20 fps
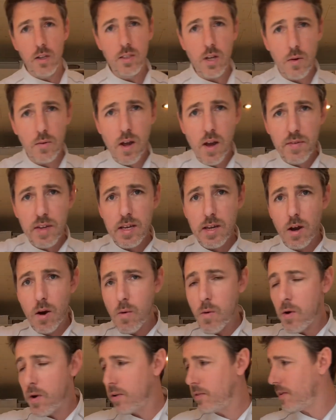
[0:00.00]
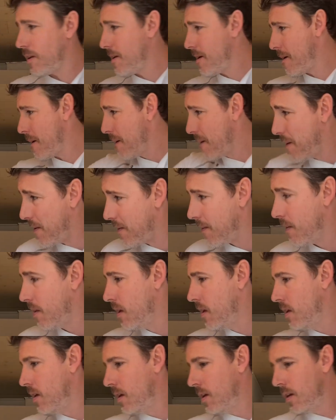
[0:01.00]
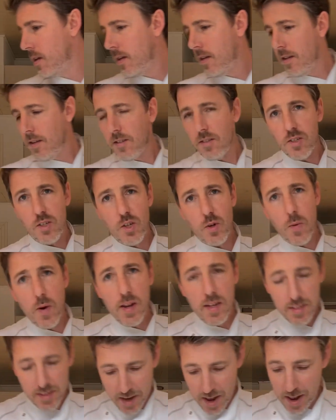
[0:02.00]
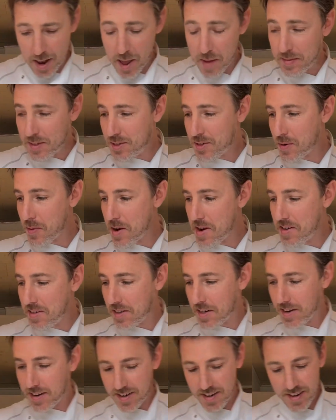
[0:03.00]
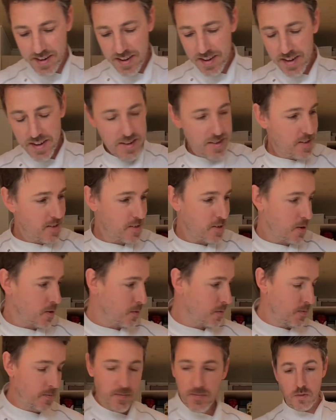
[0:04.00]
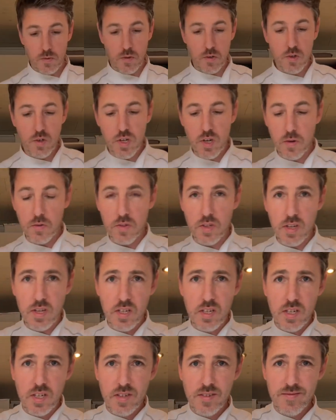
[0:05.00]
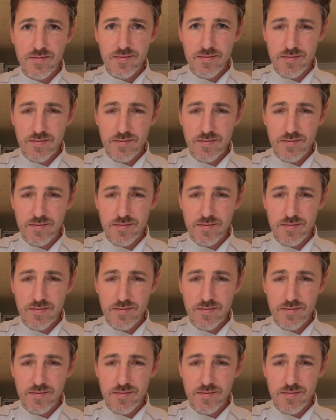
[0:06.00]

don't have a yolk to squeeze, a lemon squeezer, so we'll just use this.